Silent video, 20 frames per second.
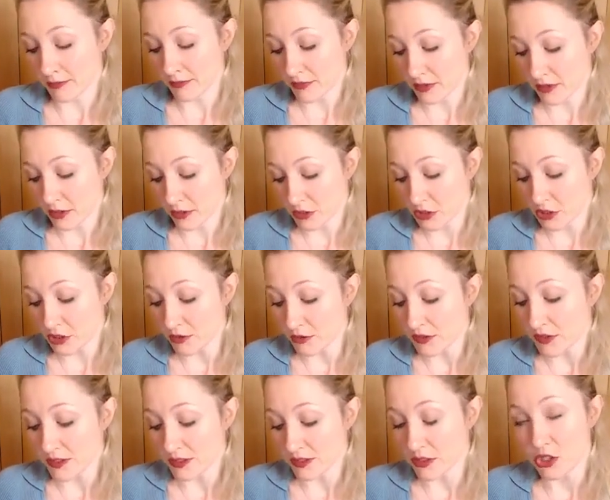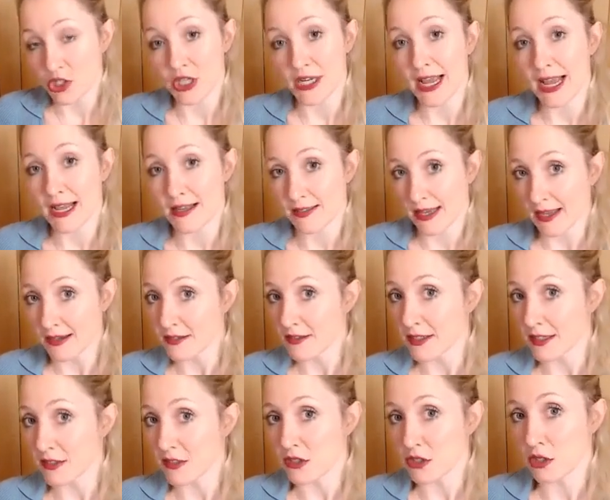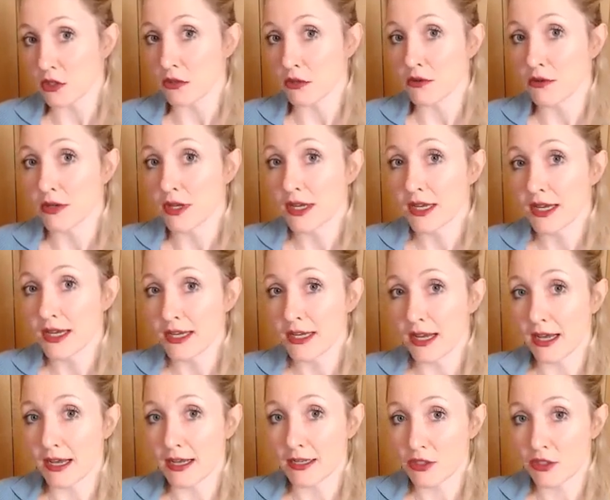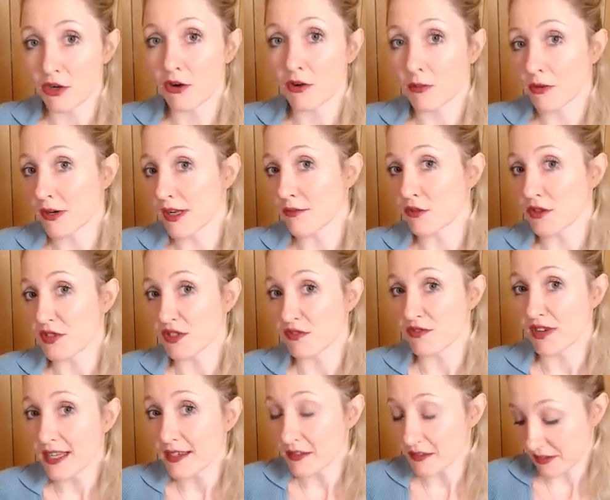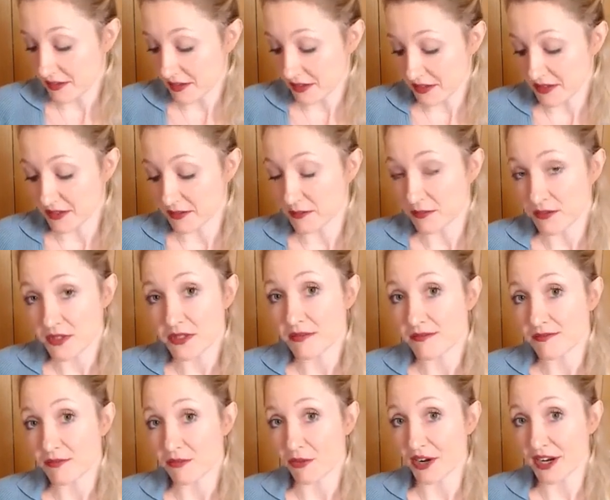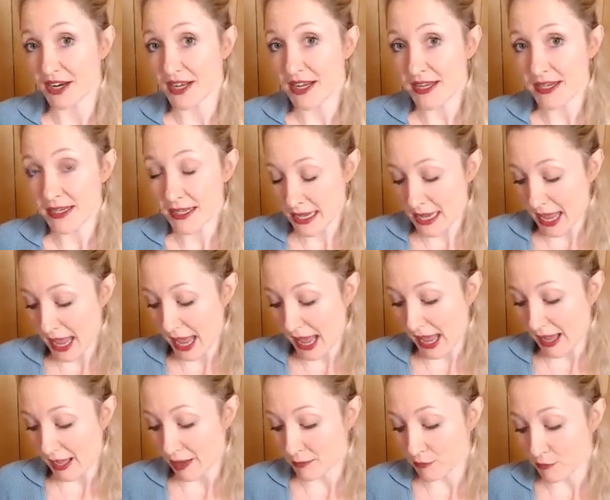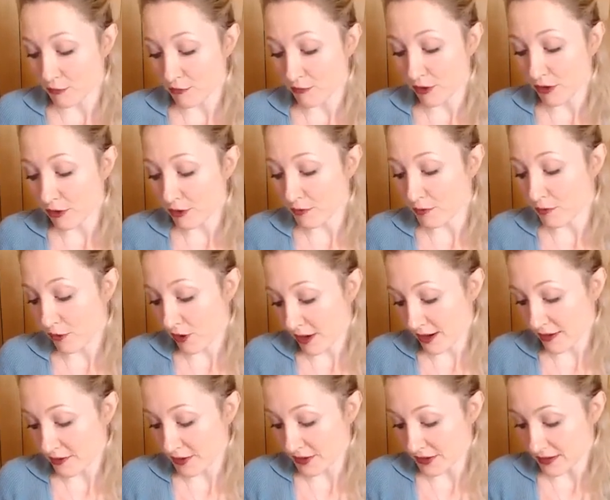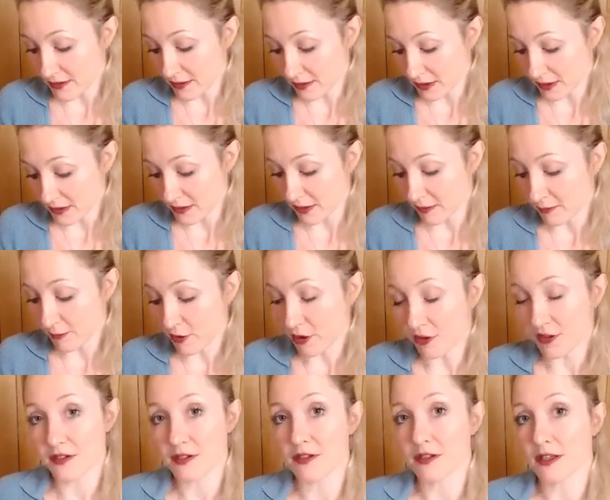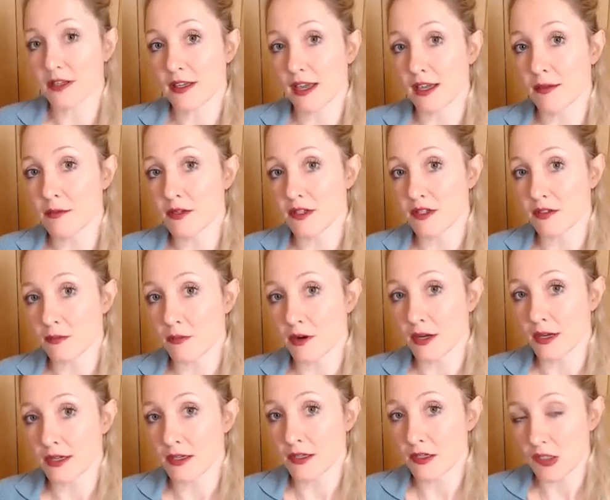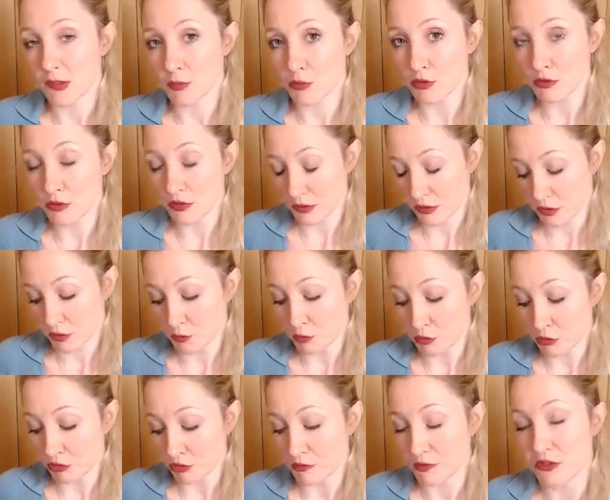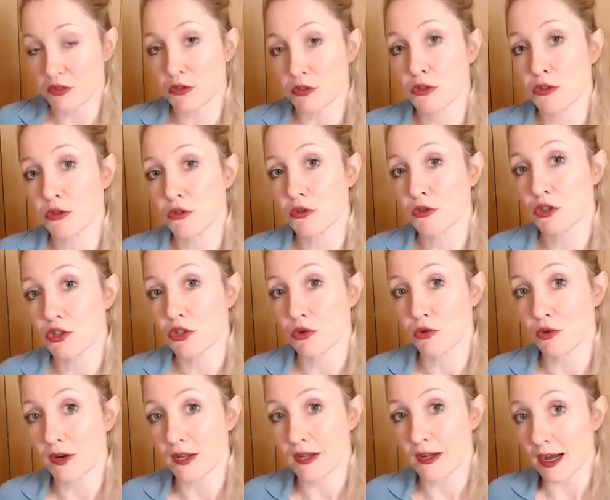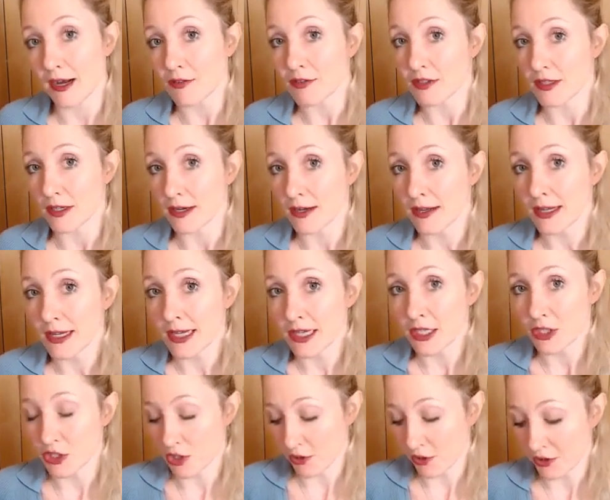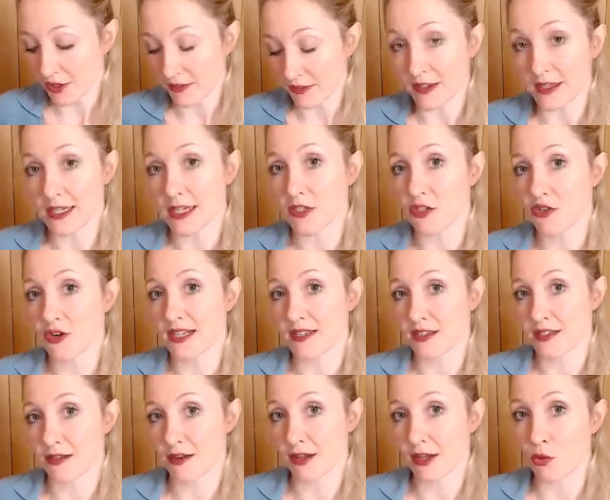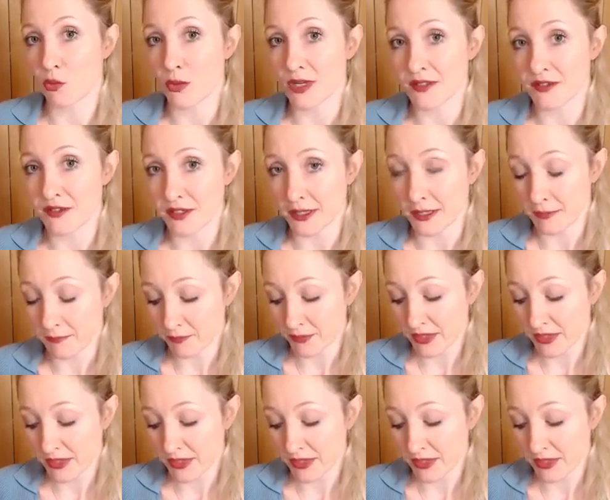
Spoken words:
deduce that she has access to top-level surveillance systems, really, followed by this imposter that came into my small group circle shortly after, joking that he dresses like a Windsor.